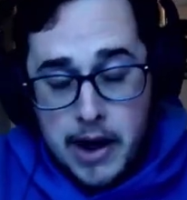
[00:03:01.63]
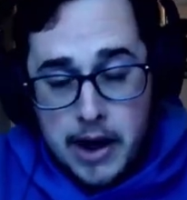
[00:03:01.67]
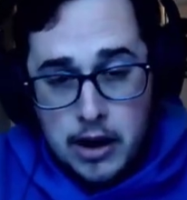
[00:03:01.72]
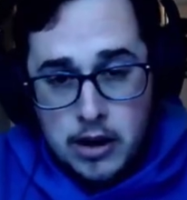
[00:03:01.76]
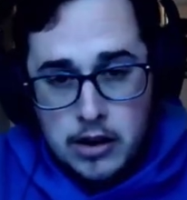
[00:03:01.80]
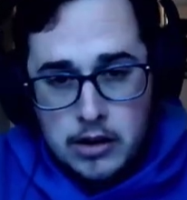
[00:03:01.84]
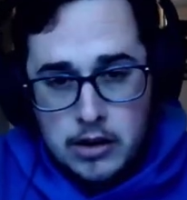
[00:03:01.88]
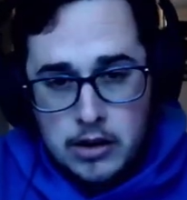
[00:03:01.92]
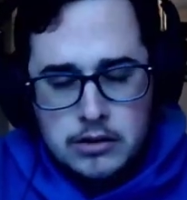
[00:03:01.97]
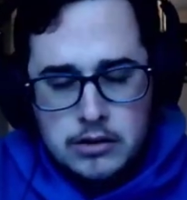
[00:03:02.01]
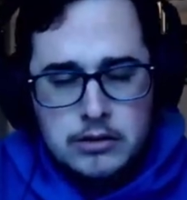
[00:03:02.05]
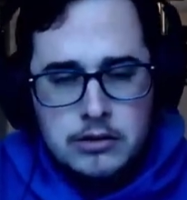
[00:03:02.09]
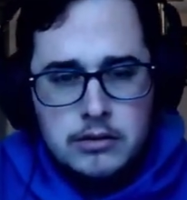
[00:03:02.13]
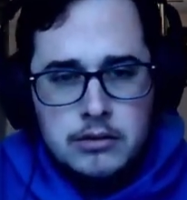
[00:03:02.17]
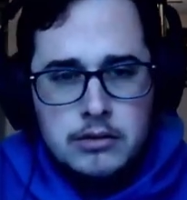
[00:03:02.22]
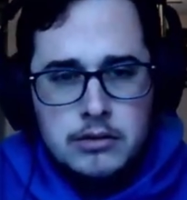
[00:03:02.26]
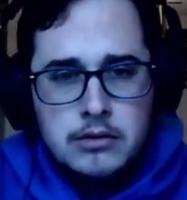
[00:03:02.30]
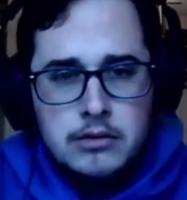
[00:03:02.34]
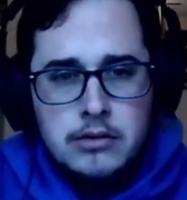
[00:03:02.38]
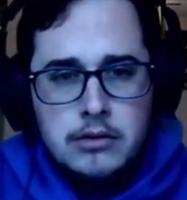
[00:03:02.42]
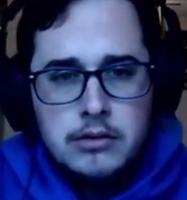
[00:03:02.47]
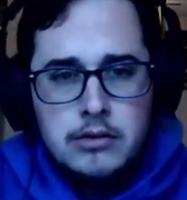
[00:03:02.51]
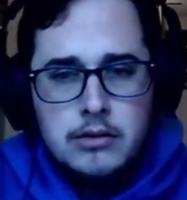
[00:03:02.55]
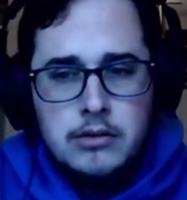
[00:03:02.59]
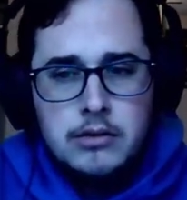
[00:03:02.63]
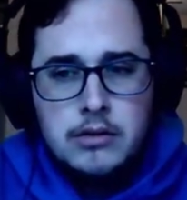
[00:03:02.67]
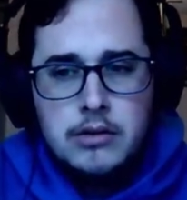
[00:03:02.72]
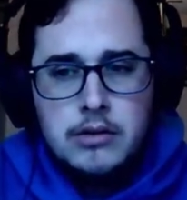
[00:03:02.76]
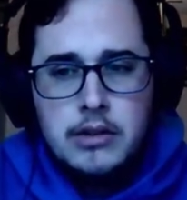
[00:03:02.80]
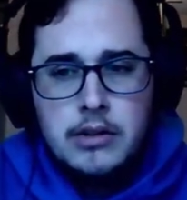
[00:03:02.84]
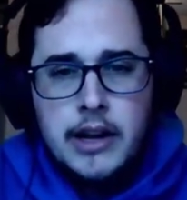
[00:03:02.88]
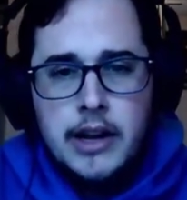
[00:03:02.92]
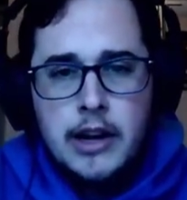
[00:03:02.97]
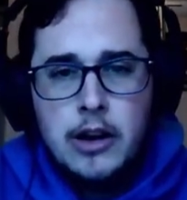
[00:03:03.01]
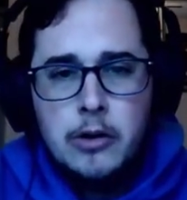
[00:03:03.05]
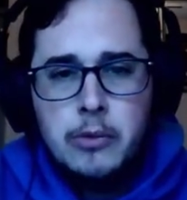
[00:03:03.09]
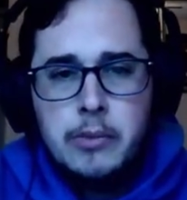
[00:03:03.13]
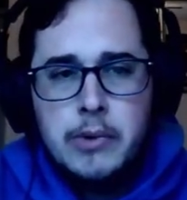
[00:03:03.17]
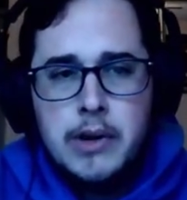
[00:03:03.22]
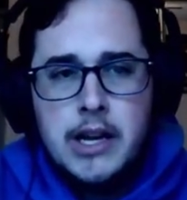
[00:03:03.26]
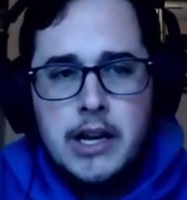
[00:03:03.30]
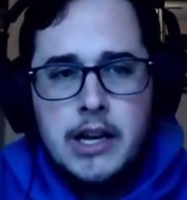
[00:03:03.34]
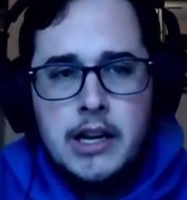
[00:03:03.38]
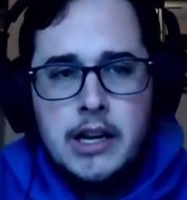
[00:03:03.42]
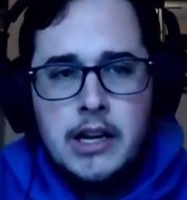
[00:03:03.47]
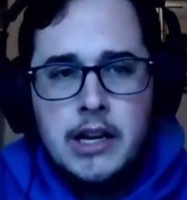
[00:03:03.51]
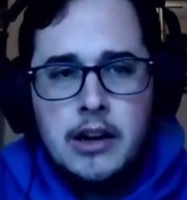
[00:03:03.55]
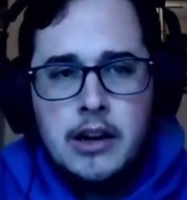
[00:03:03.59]
there it'll
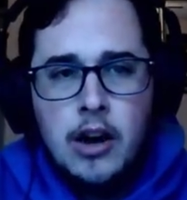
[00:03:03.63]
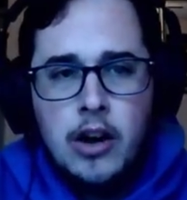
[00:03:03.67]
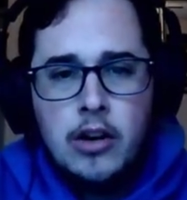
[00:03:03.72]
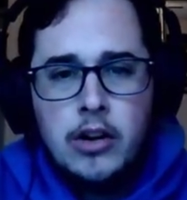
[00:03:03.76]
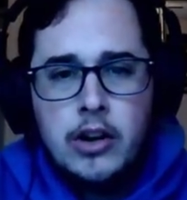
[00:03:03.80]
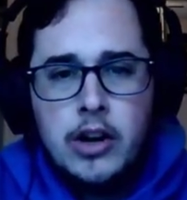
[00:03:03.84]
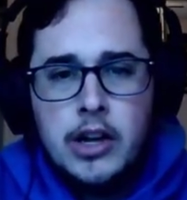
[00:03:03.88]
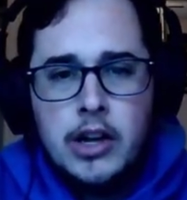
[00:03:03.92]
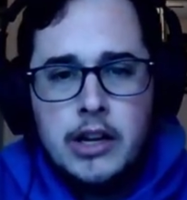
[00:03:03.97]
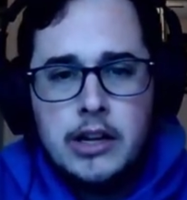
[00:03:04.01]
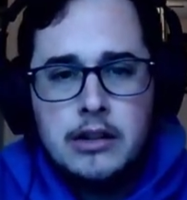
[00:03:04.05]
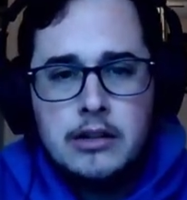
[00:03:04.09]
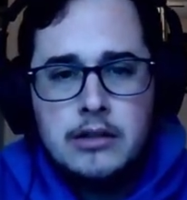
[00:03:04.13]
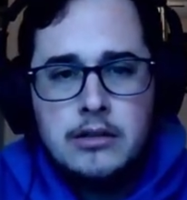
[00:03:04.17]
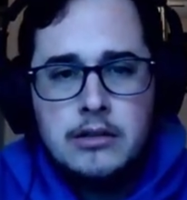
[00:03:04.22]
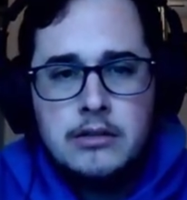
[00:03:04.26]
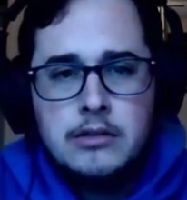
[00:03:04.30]
be all good.